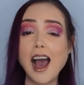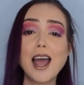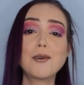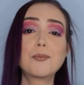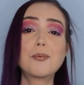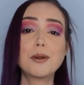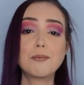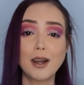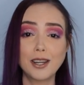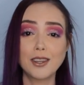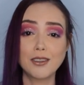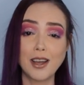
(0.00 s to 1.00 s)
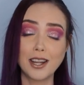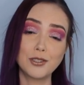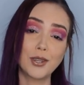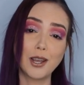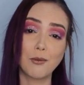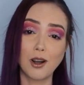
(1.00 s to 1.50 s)
I would put money on the fact
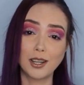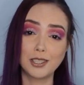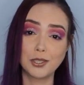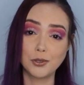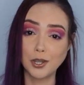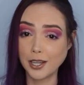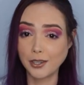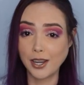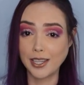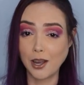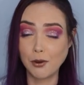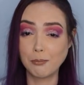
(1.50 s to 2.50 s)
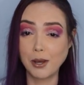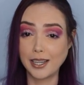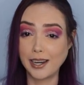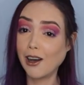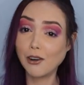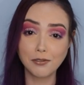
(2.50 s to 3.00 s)
you can't walk into Target right now and buy
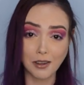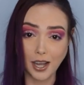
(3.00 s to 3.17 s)
an e.l.f.